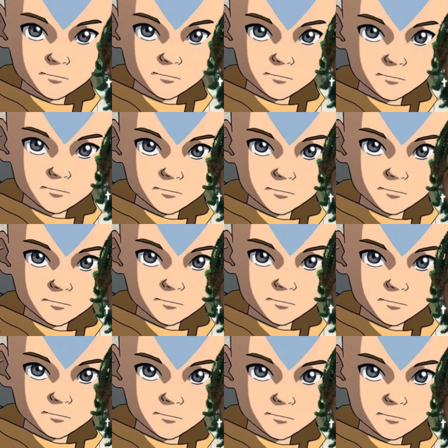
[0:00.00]

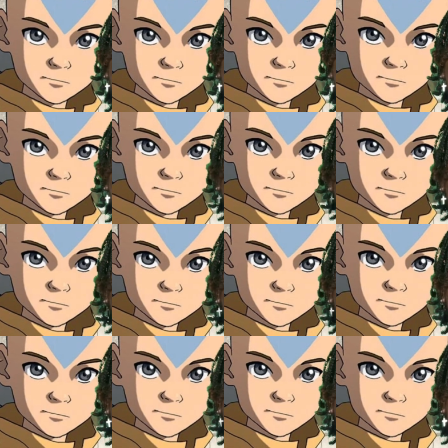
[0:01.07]

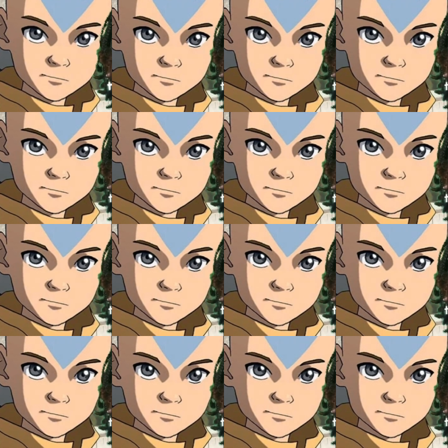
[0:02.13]
This person isn't speaking.